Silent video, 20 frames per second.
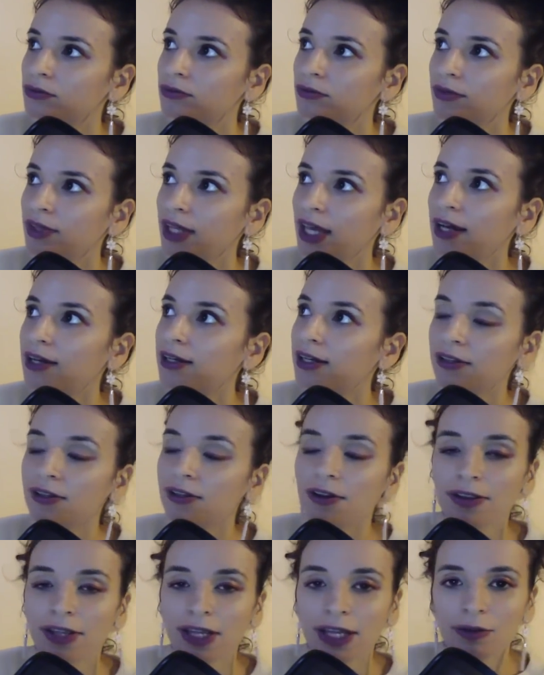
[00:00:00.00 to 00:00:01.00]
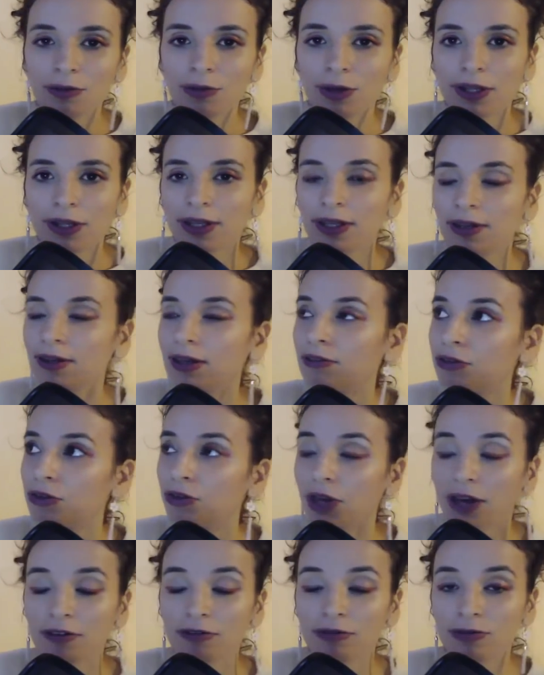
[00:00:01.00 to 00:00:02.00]
yeah, another thing with, if you
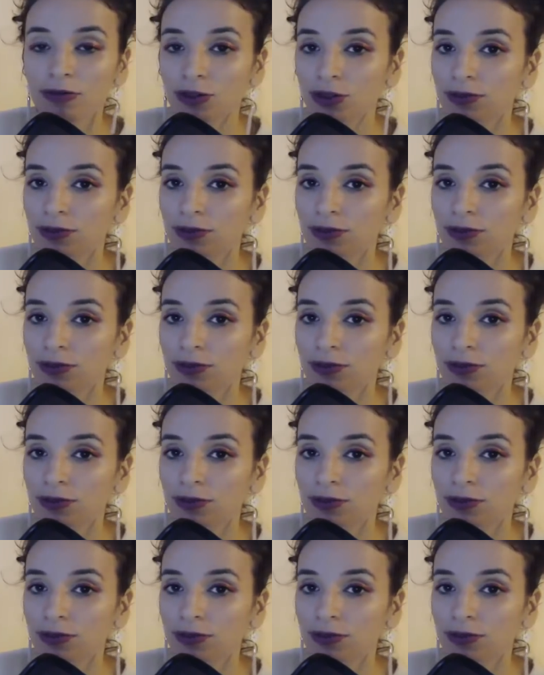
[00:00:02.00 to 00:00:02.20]
have